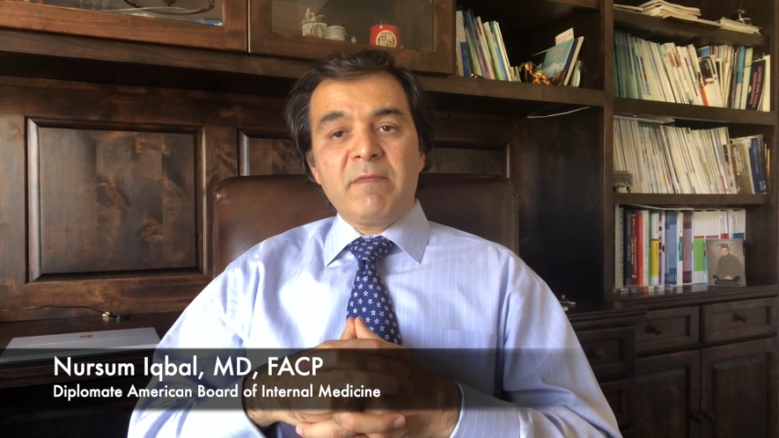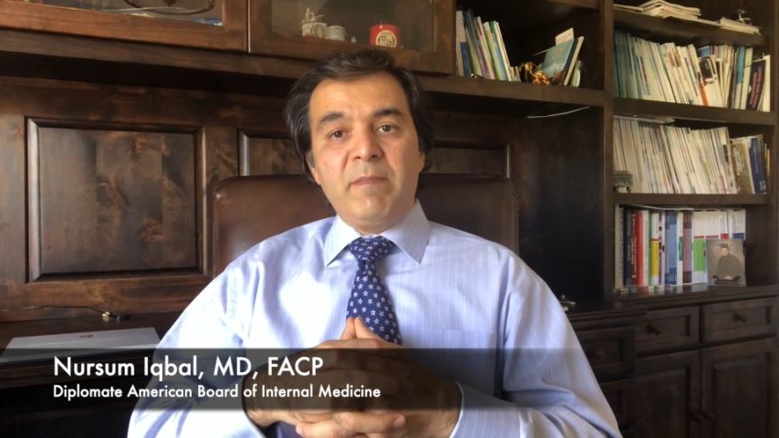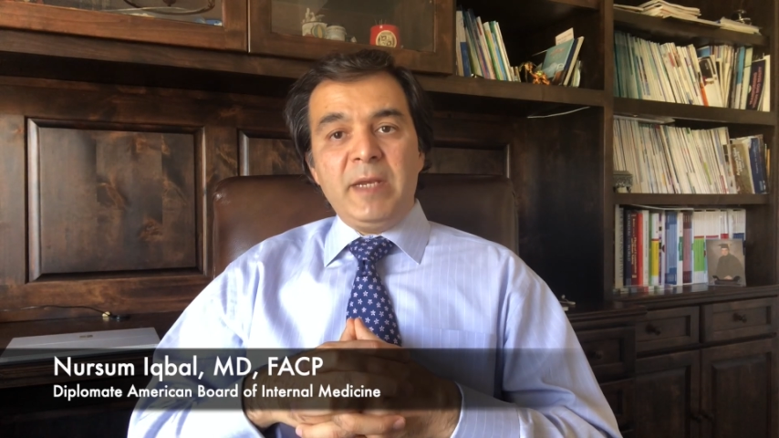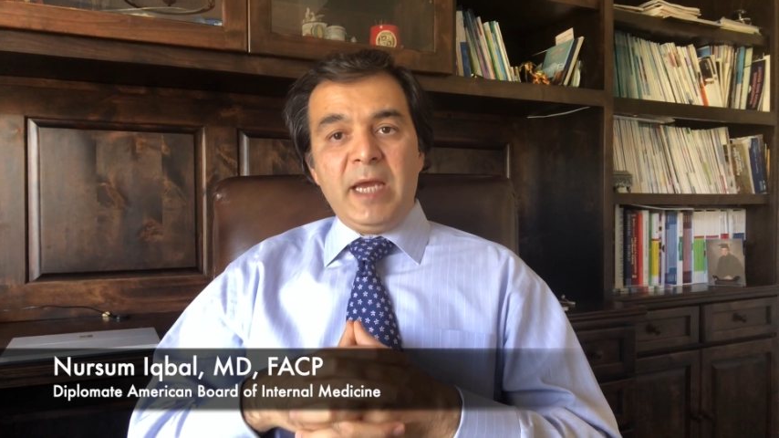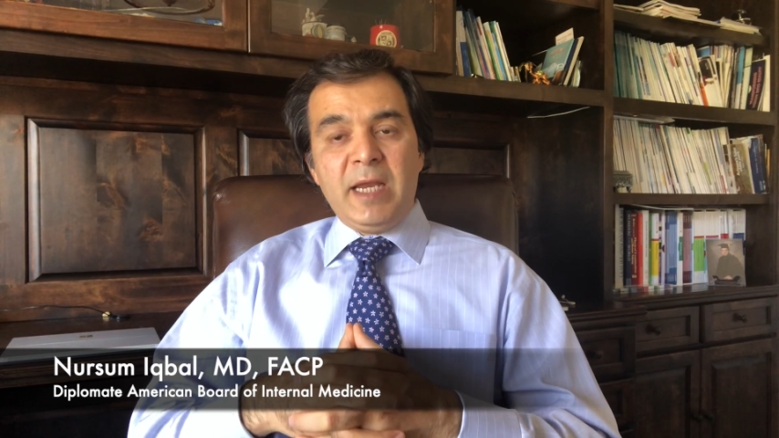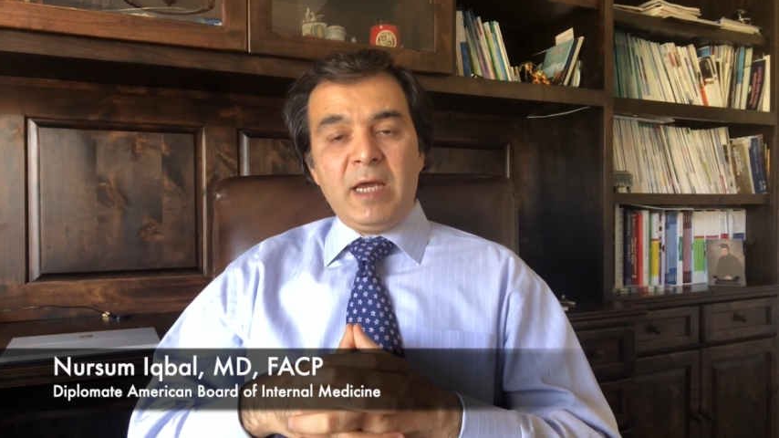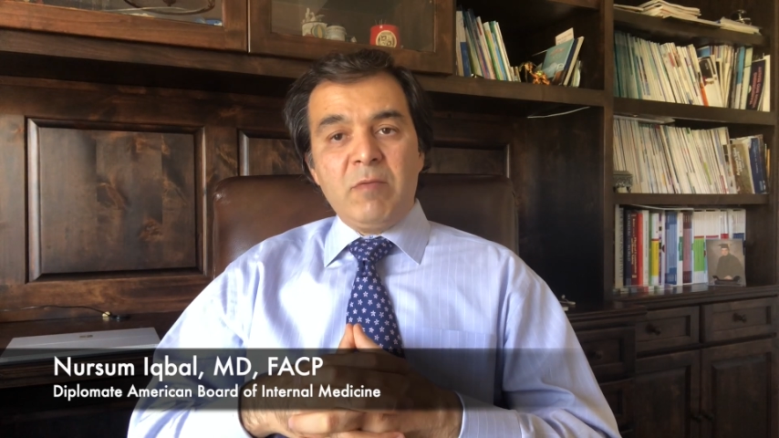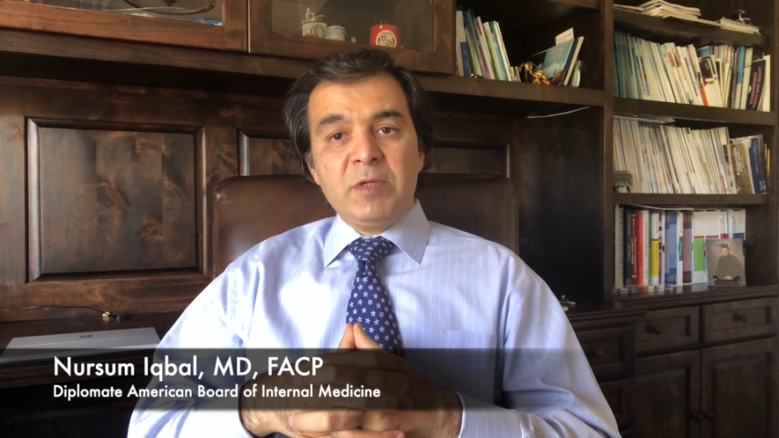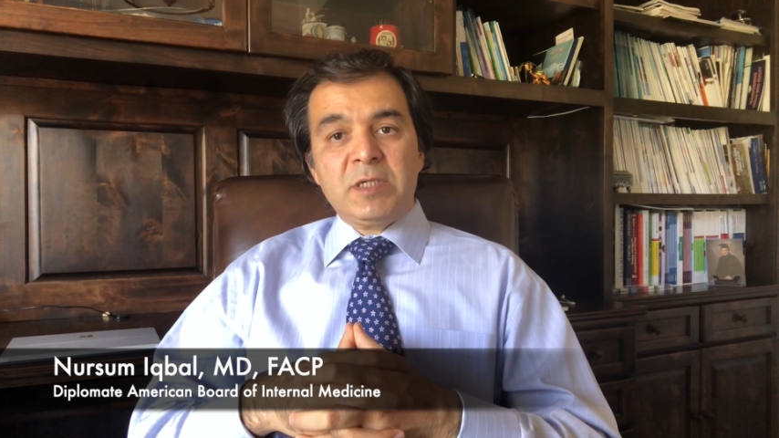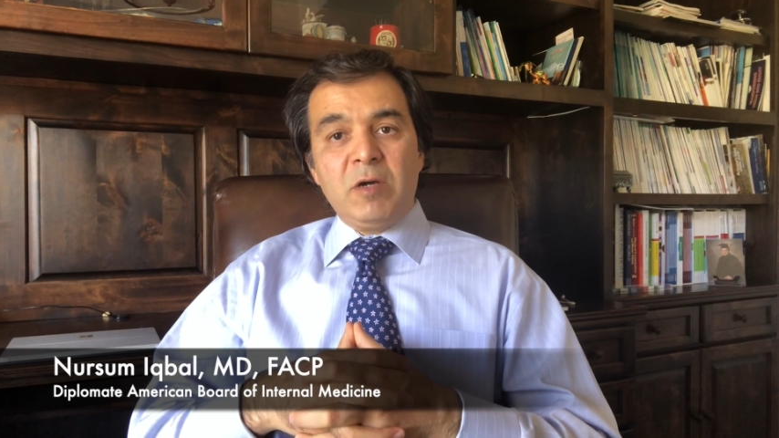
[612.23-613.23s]
banana,
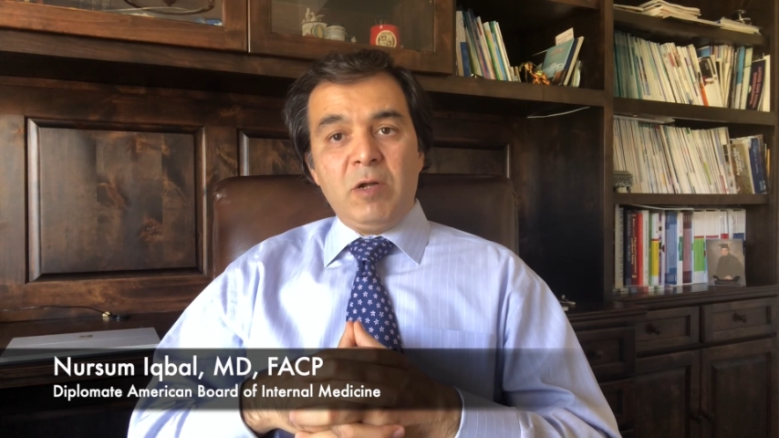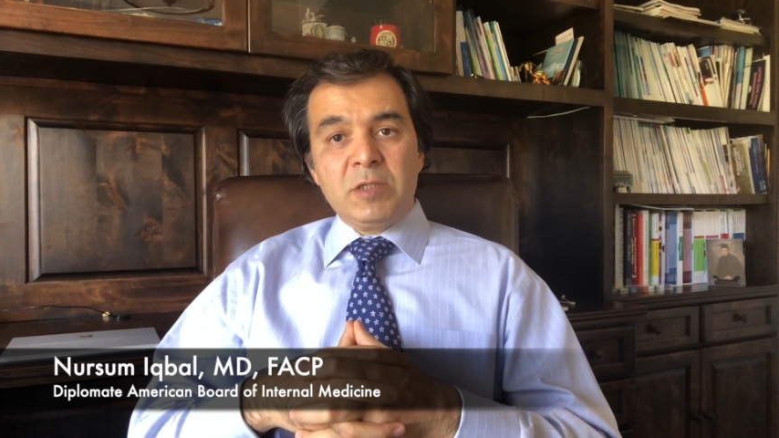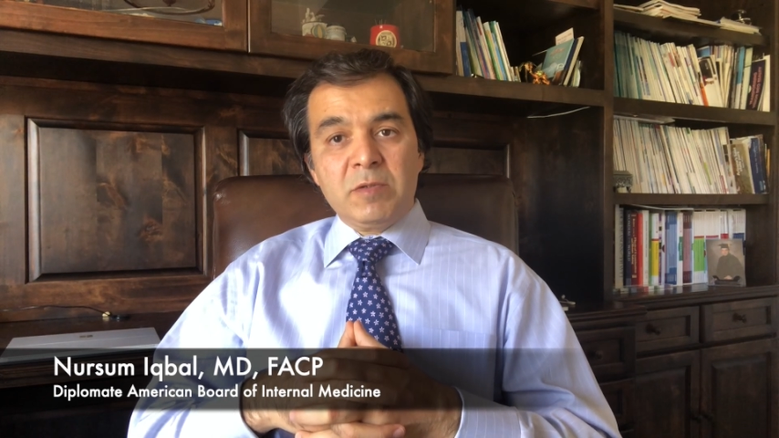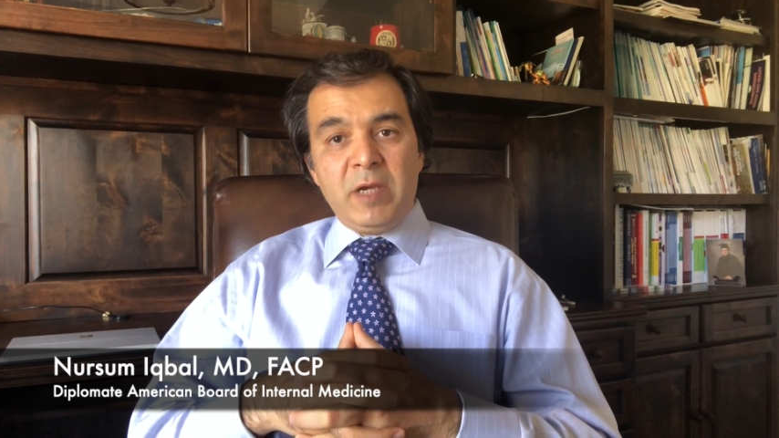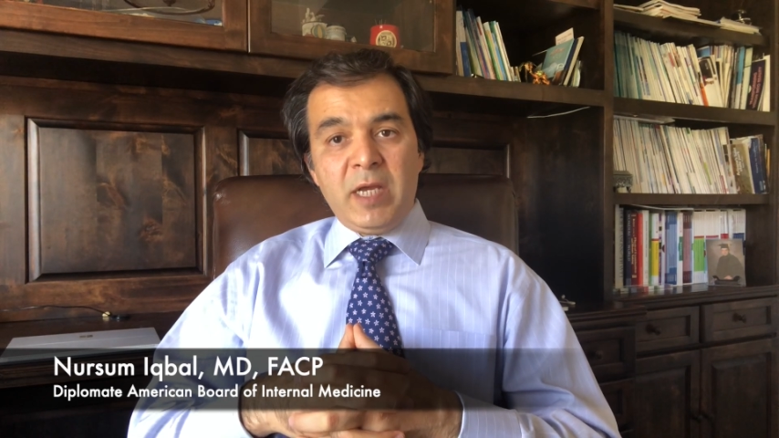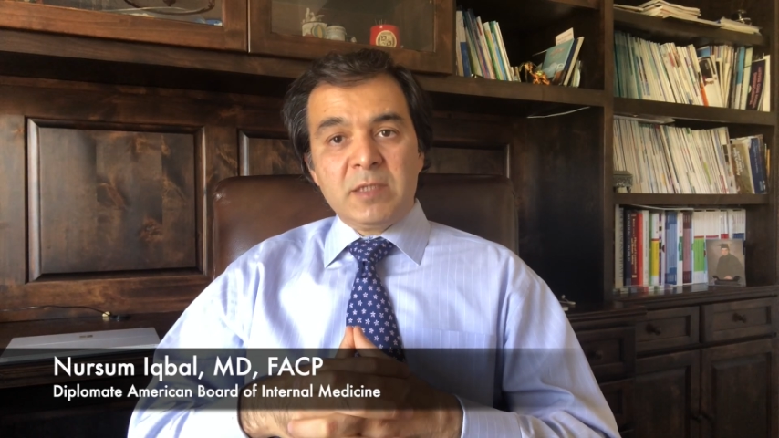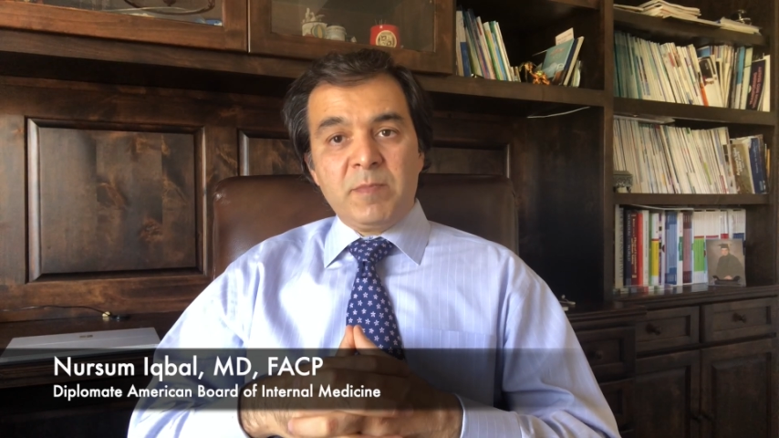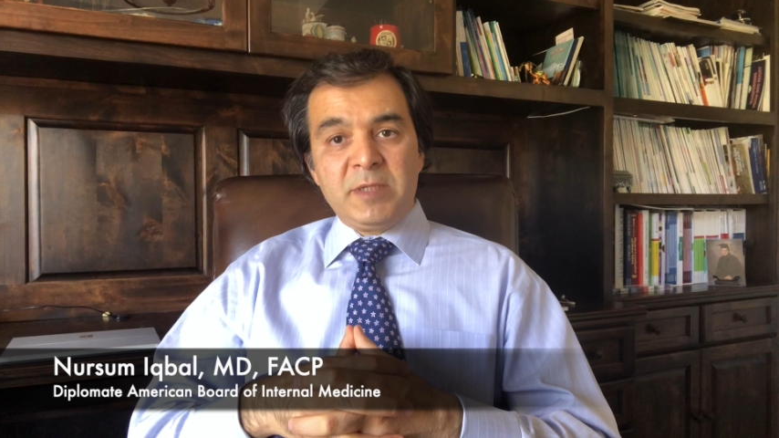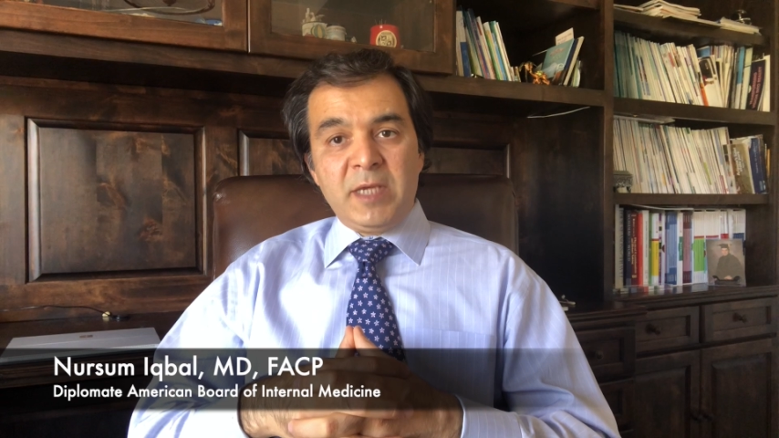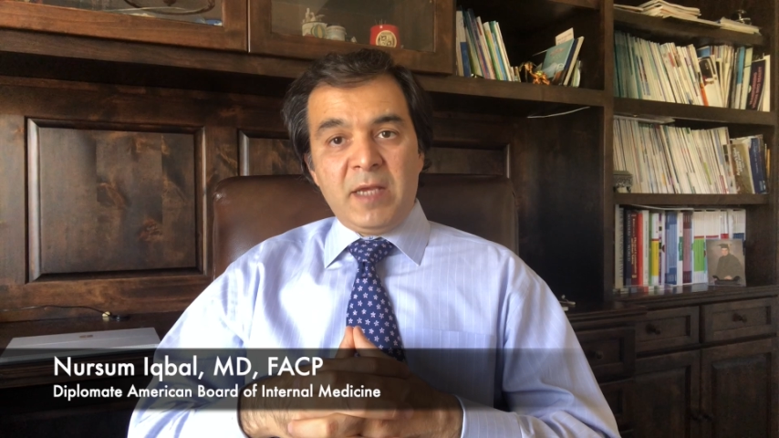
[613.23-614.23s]
which also has
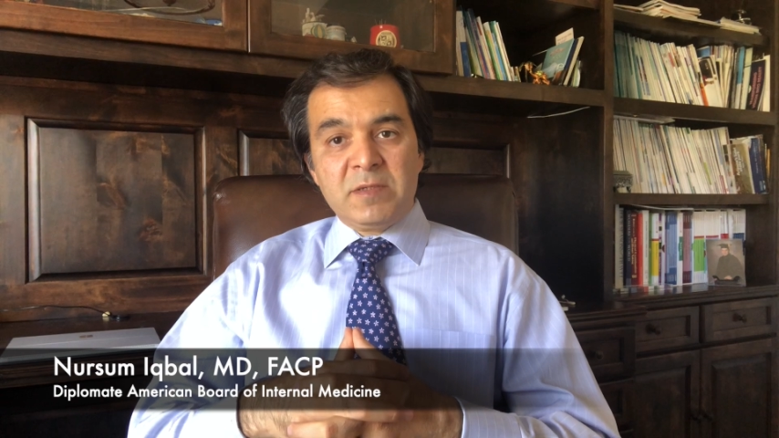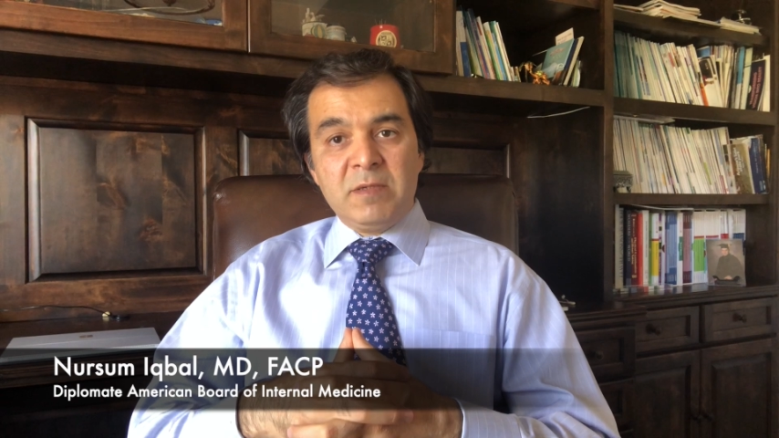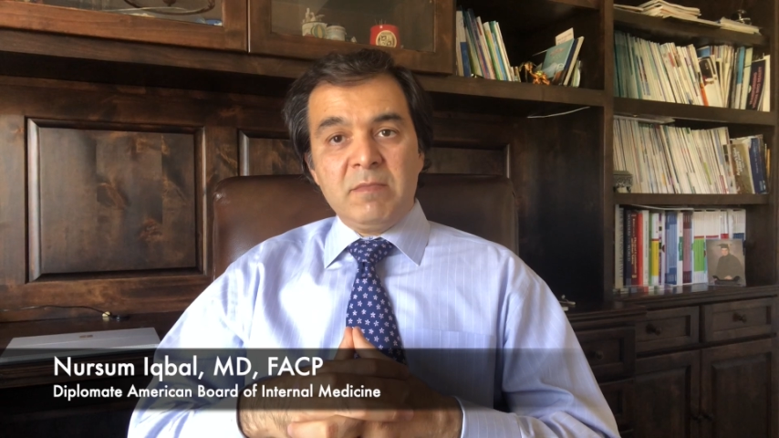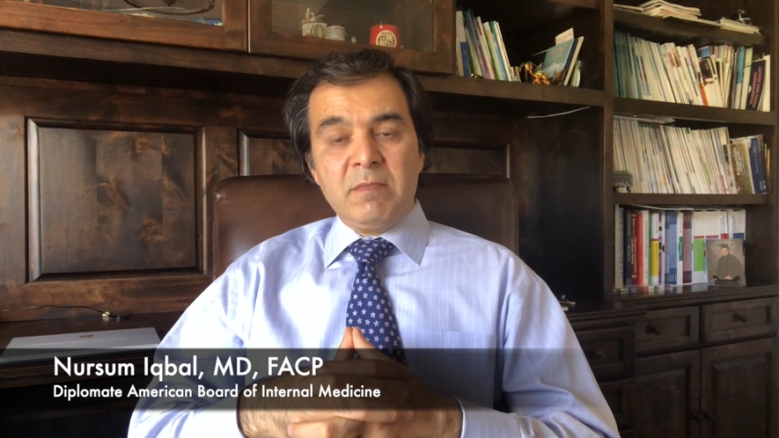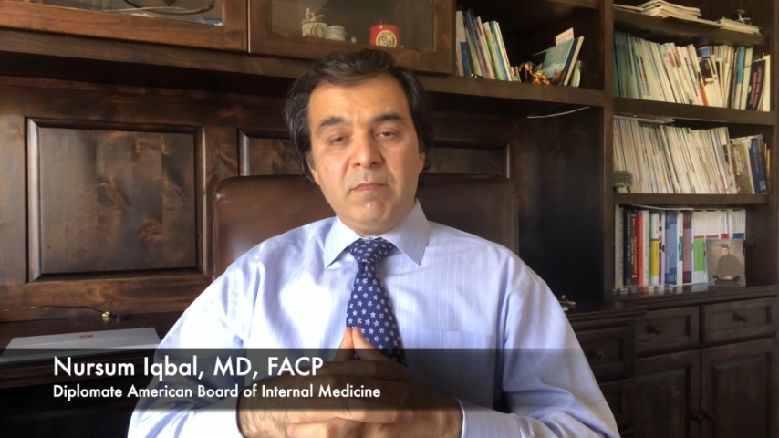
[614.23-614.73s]
potassium,